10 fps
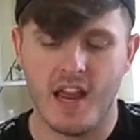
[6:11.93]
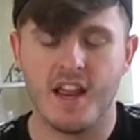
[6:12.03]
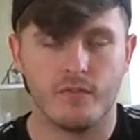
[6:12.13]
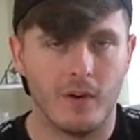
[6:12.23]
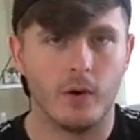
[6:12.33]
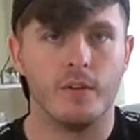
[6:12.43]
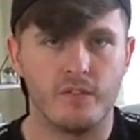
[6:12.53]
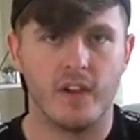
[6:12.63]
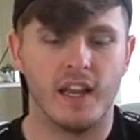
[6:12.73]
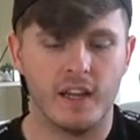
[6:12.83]
It's very
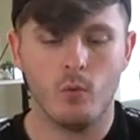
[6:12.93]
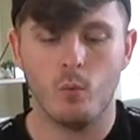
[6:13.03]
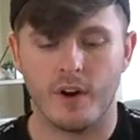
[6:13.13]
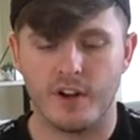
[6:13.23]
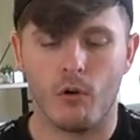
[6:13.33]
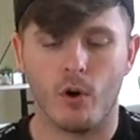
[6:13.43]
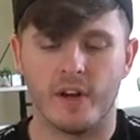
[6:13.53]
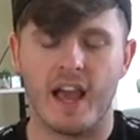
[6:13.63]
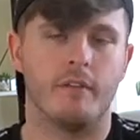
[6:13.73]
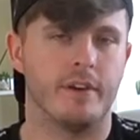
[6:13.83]
filling when you're
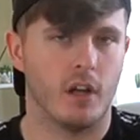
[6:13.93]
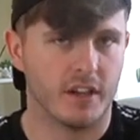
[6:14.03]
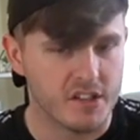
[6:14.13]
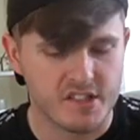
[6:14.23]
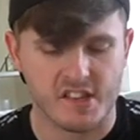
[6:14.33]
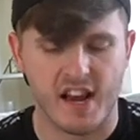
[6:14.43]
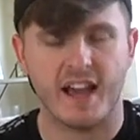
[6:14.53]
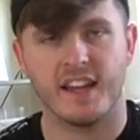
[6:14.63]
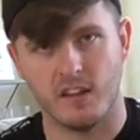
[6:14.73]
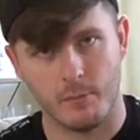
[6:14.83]
only having like a
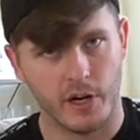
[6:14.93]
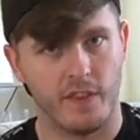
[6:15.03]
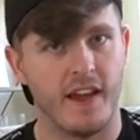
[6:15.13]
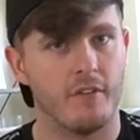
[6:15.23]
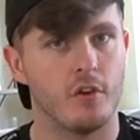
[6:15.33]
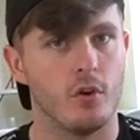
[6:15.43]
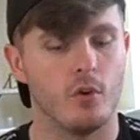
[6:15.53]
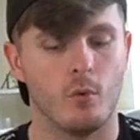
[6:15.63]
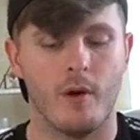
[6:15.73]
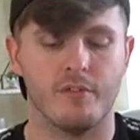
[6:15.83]
snack in the middle of the
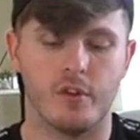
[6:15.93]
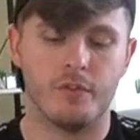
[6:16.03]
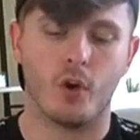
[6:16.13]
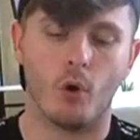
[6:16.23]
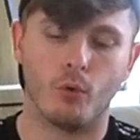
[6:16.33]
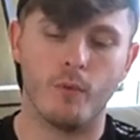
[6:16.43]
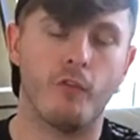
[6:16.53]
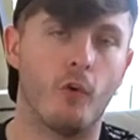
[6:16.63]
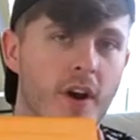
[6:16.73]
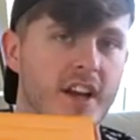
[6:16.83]
afternoon or whatever. So if you've got room
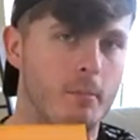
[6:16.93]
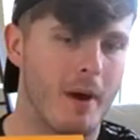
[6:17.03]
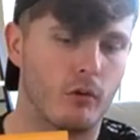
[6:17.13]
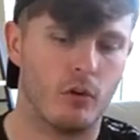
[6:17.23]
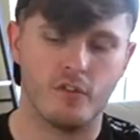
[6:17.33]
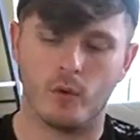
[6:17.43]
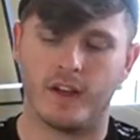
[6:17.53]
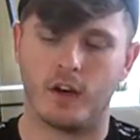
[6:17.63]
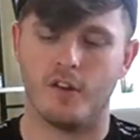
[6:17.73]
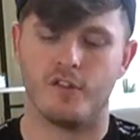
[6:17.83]
for it in your macros and all
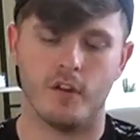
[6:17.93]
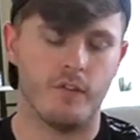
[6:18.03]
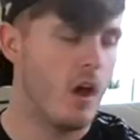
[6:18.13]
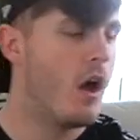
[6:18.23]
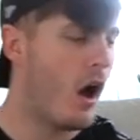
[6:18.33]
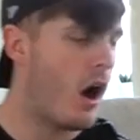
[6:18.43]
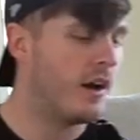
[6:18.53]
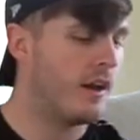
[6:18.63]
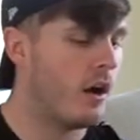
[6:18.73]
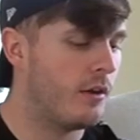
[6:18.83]
that kind of stuff,
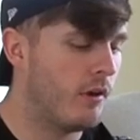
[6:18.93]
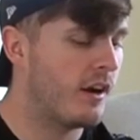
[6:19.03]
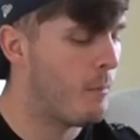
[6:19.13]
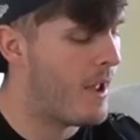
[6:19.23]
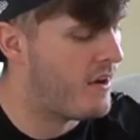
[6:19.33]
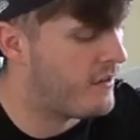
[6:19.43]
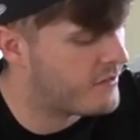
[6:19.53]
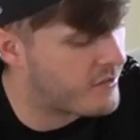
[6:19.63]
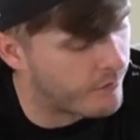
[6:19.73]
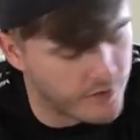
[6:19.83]
highly, highly recommend
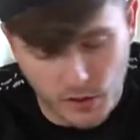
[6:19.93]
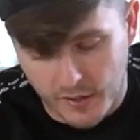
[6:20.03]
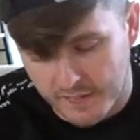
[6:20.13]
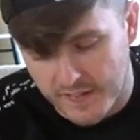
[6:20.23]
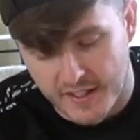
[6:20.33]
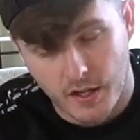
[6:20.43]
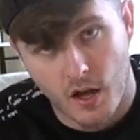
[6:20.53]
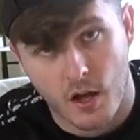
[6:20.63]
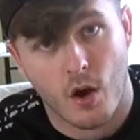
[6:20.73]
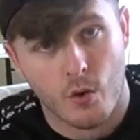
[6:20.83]
something like the
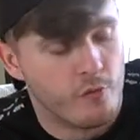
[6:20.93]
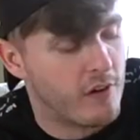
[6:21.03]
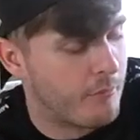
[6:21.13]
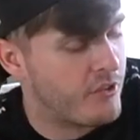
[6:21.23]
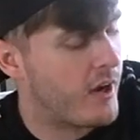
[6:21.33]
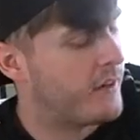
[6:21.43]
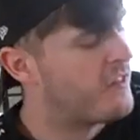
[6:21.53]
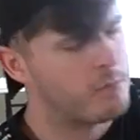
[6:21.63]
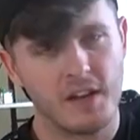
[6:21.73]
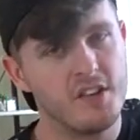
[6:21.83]
oat flapjack.
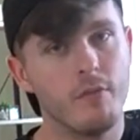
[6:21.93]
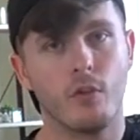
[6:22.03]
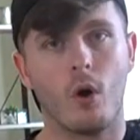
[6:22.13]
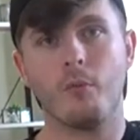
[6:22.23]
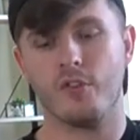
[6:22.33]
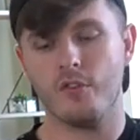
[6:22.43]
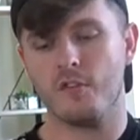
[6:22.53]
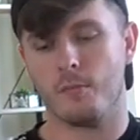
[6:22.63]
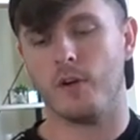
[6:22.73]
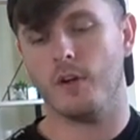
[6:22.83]
There's plenty of other options,
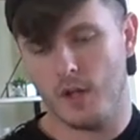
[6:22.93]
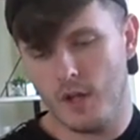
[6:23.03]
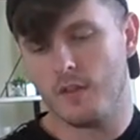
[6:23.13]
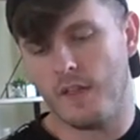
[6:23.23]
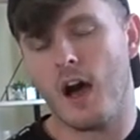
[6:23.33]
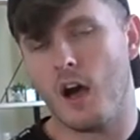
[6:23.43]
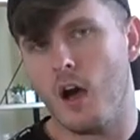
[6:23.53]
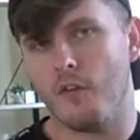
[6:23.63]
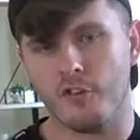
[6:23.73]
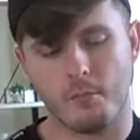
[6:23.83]
but that
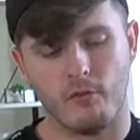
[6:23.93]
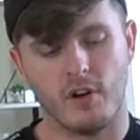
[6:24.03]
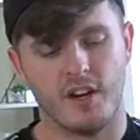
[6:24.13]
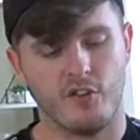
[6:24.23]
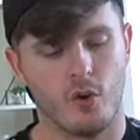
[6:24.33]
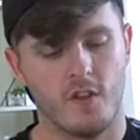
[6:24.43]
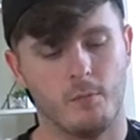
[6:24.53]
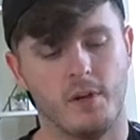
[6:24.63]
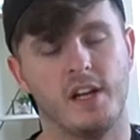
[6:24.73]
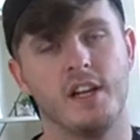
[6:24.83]
I've just been really enjoying
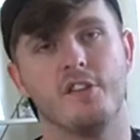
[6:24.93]
them lately.